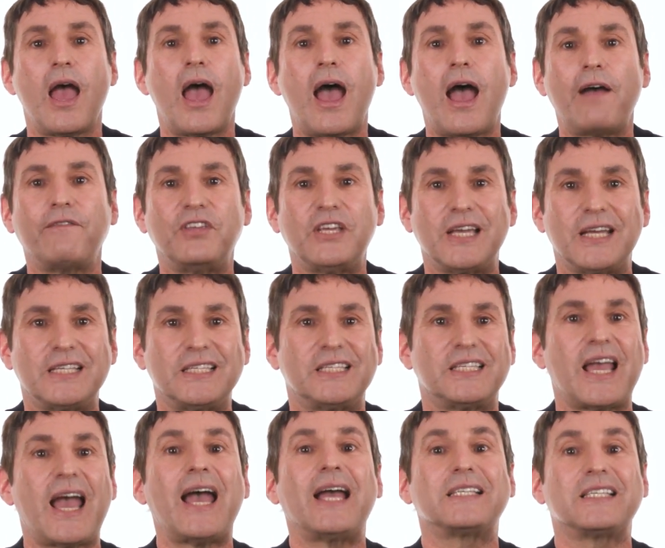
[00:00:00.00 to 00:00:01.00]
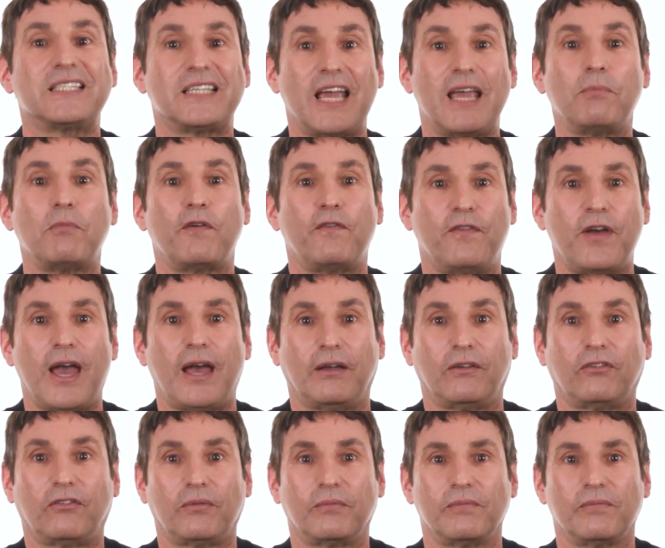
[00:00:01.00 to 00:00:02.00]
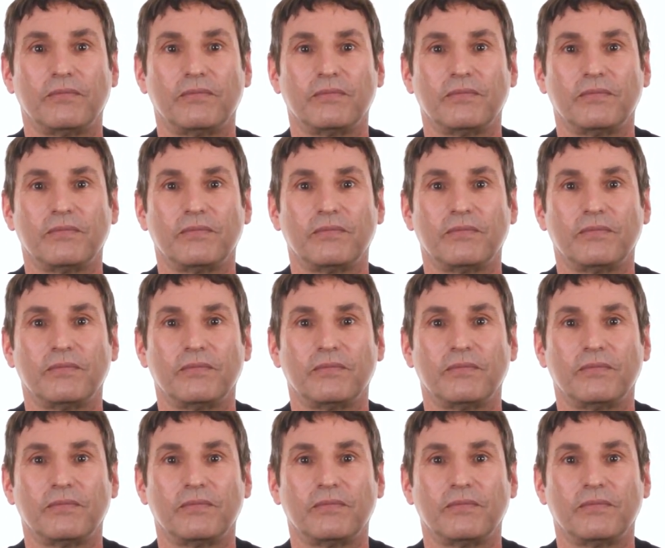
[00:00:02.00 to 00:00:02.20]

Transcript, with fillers: have the exact same effects